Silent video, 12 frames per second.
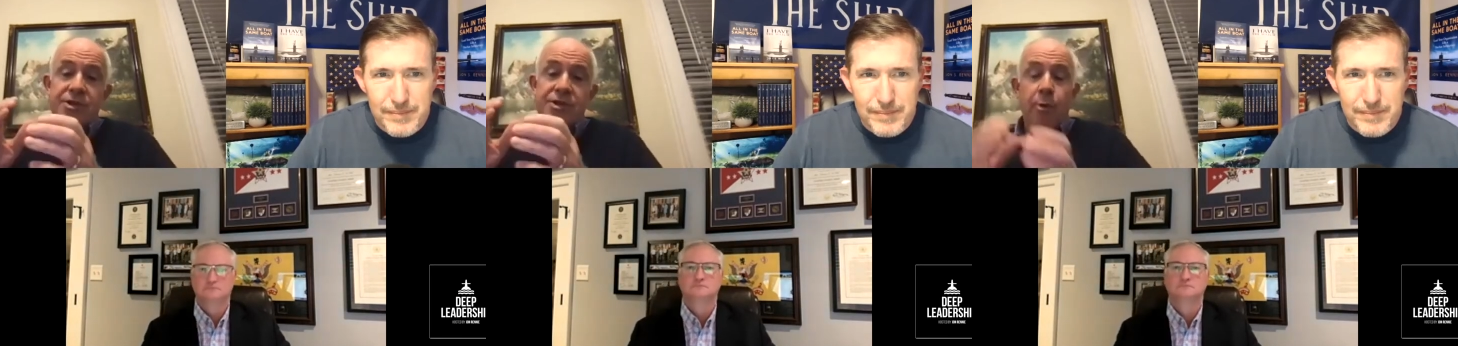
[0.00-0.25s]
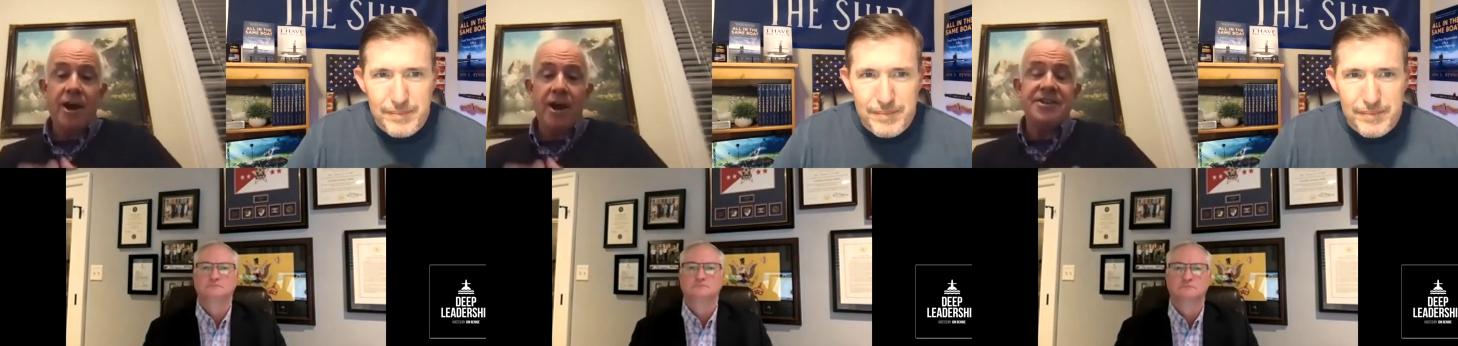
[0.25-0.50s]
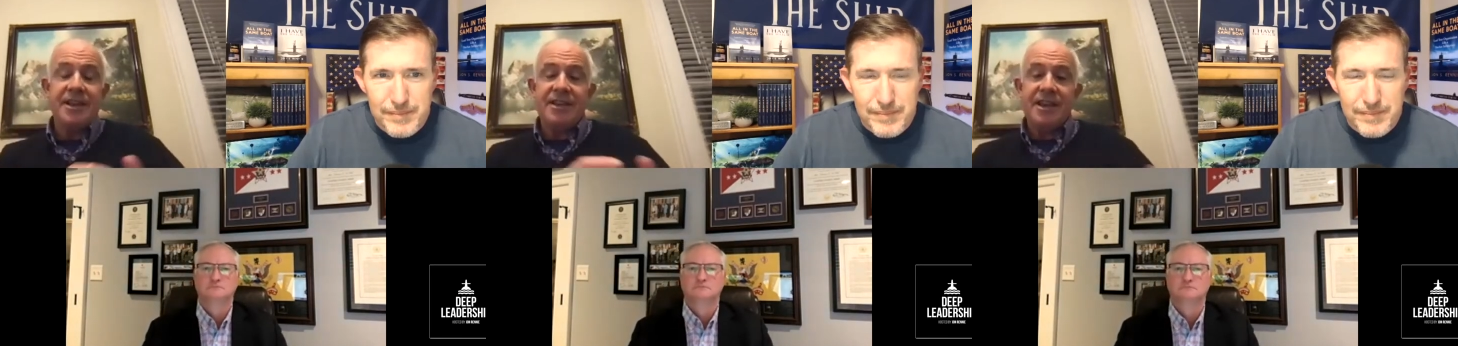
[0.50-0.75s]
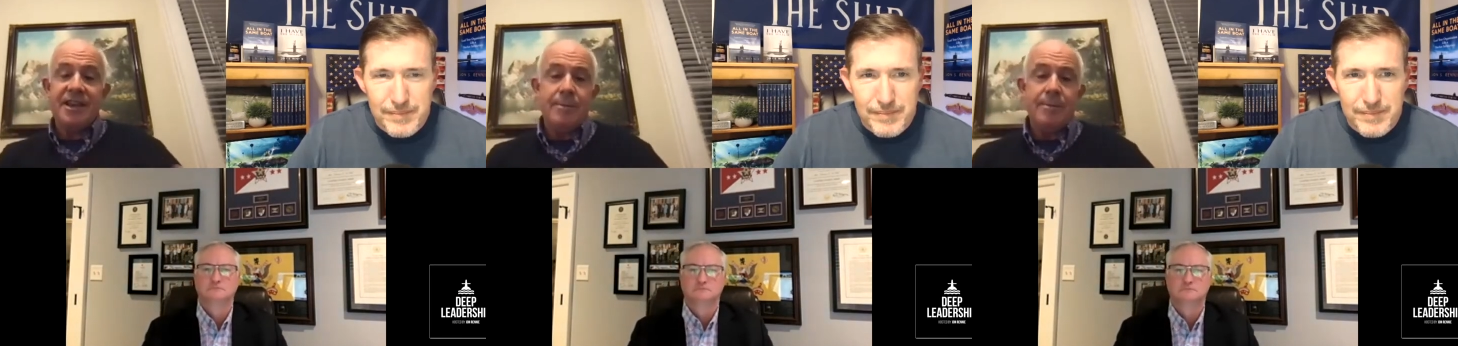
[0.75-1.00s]
Speaker 1: praising
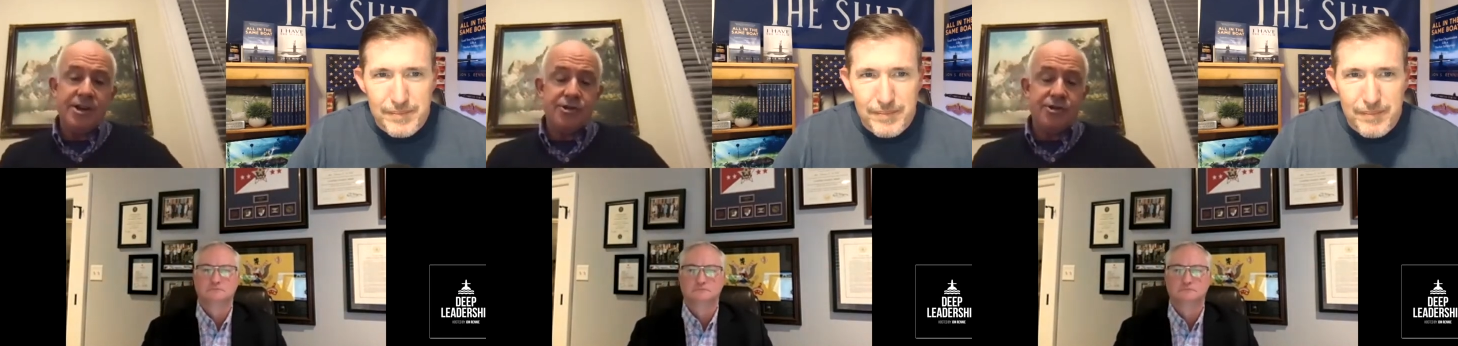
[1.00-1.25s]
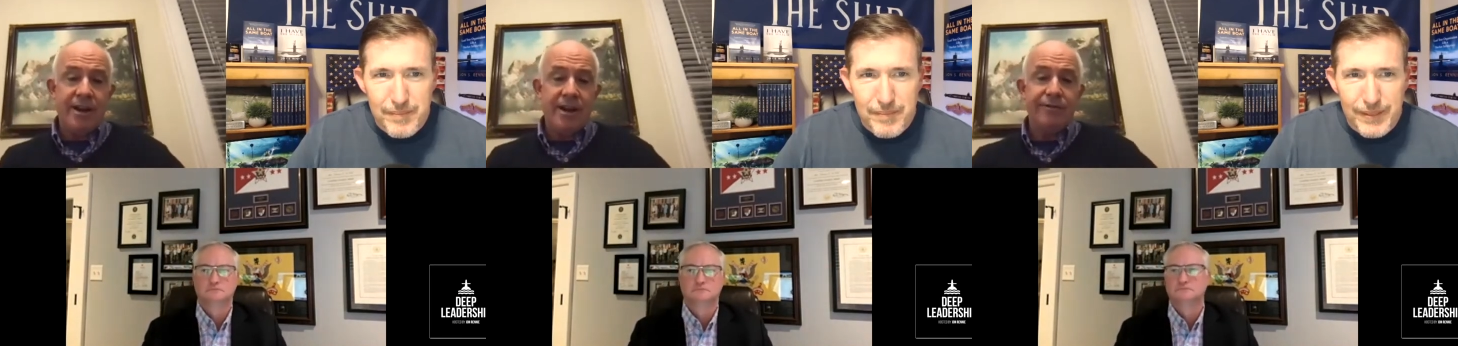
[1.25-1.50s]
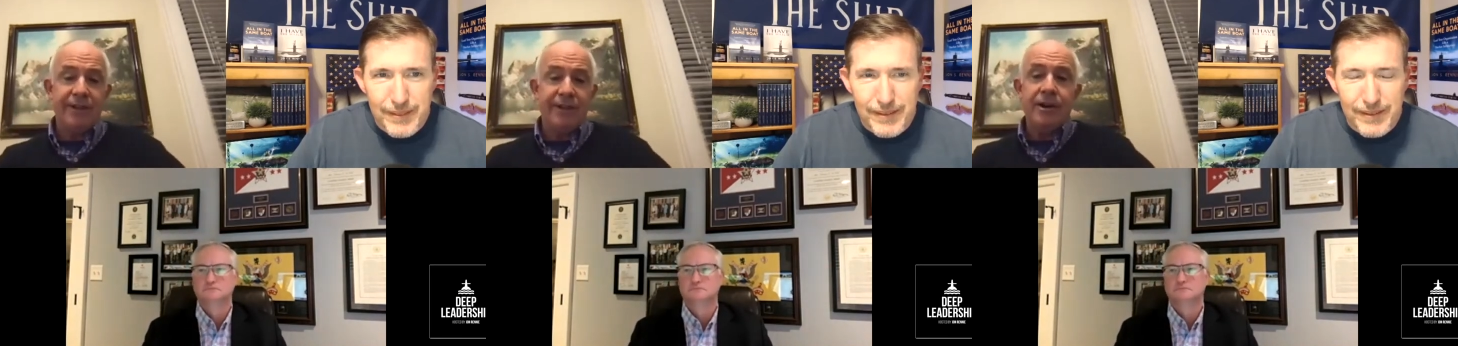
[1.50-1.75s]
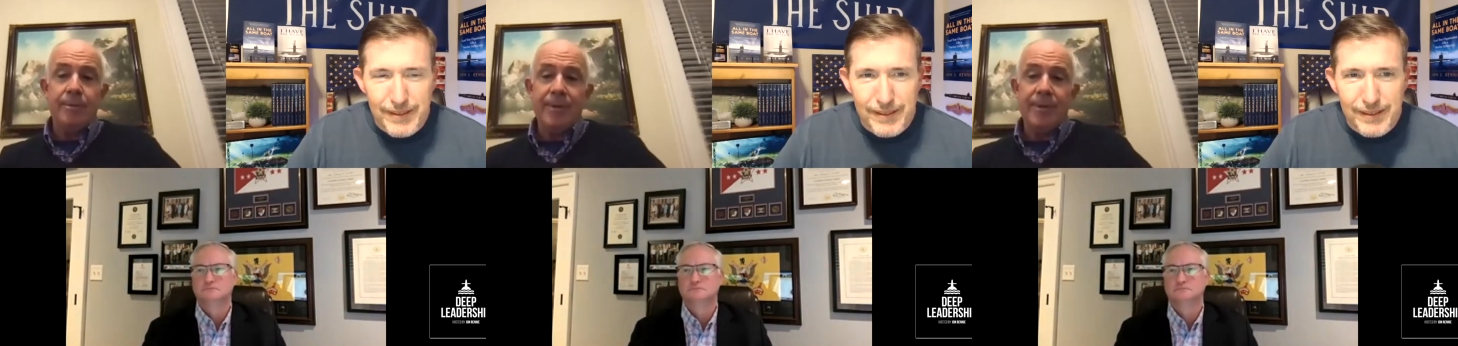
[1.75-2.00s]
the administrative
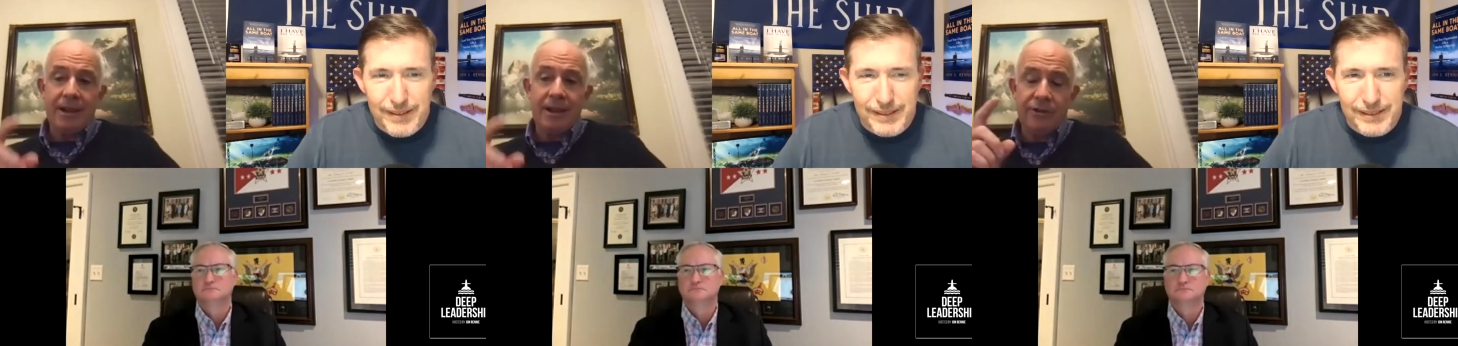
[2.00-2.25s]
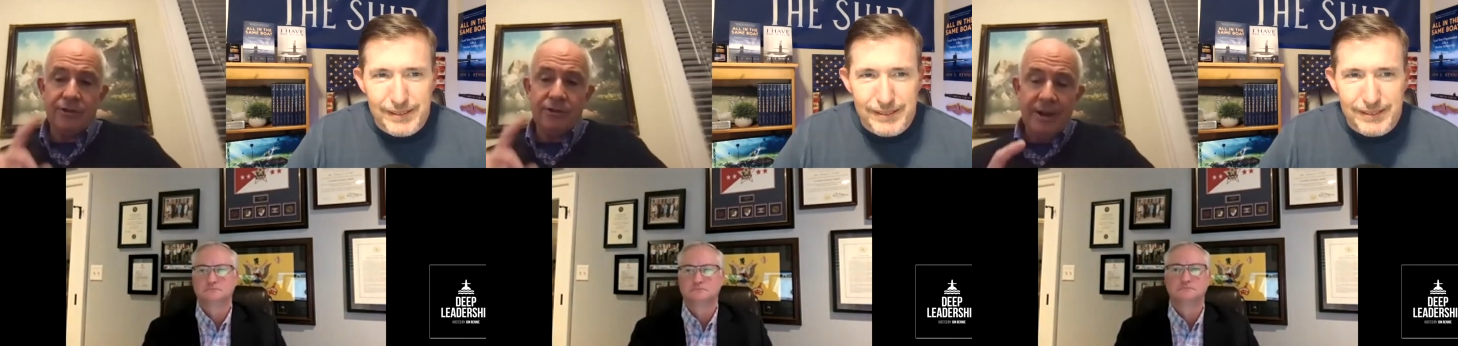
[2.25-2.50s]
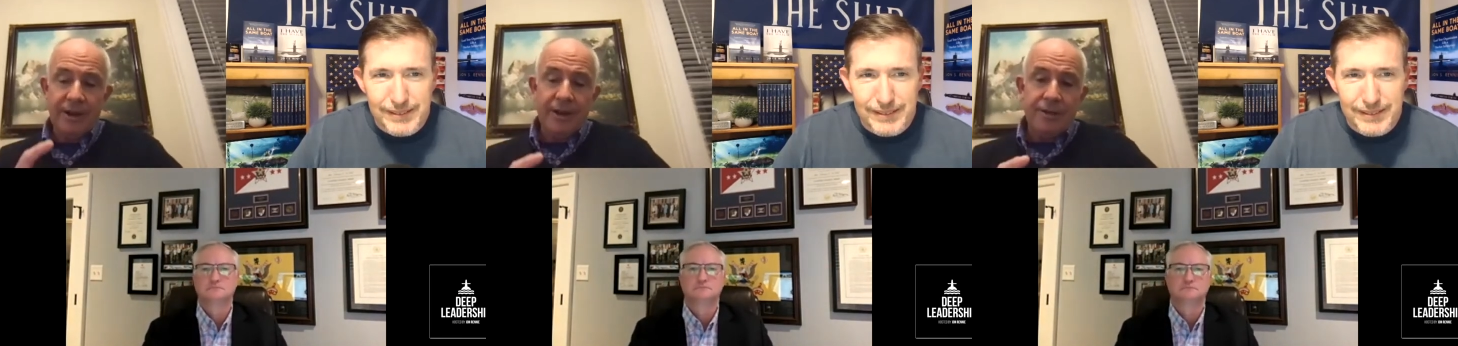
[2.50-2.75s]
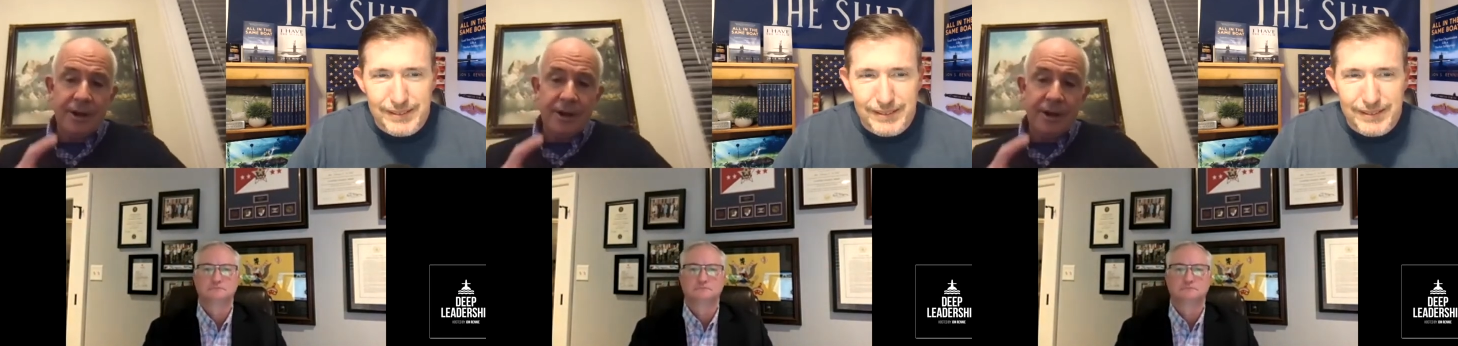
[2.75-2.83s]
leader because they're